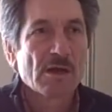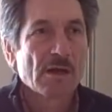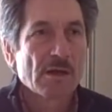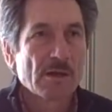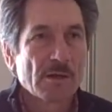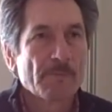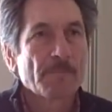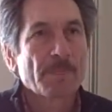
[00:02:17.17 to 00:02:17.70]

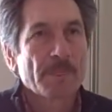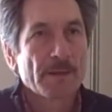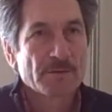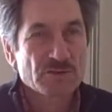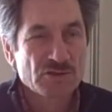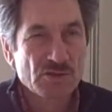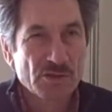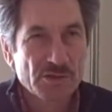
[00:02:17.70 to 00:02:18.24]

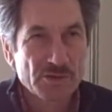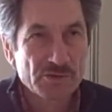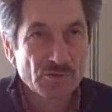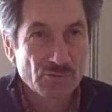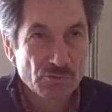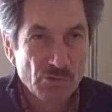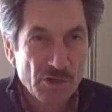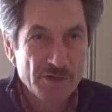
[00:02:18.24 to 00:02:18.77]
I'm starting to
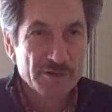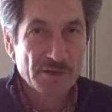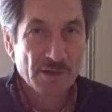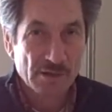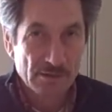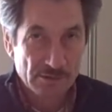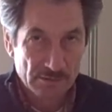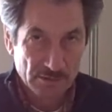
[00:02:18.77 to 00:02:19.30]
run
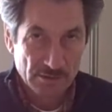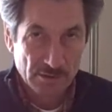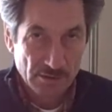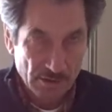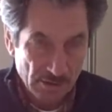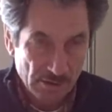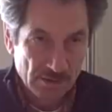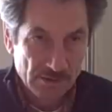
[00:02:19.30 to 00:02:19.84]
now
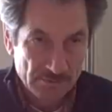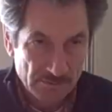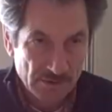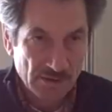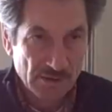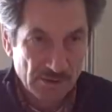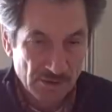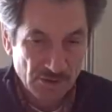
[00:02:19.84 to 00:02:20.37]

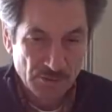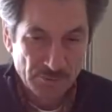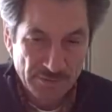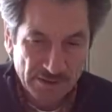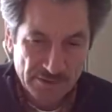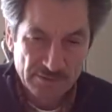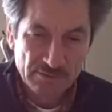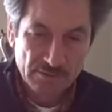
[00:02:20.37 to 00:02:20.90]
a little
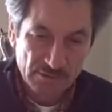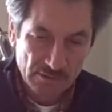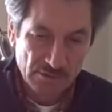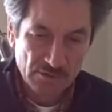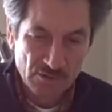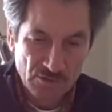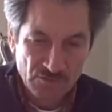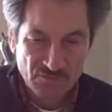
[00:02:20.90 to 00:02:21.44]
bit.
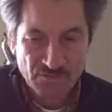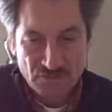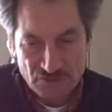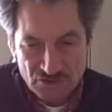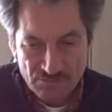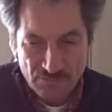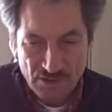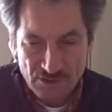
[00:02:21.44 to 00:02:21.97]
You know,
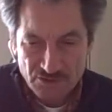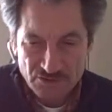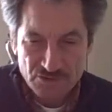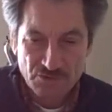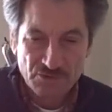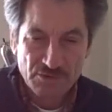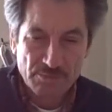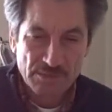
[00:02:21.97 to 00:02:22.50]
first of all, I was
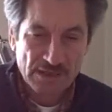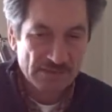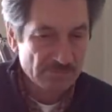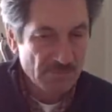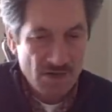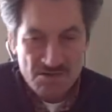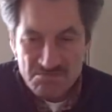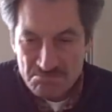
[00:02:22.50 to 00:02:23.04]
going about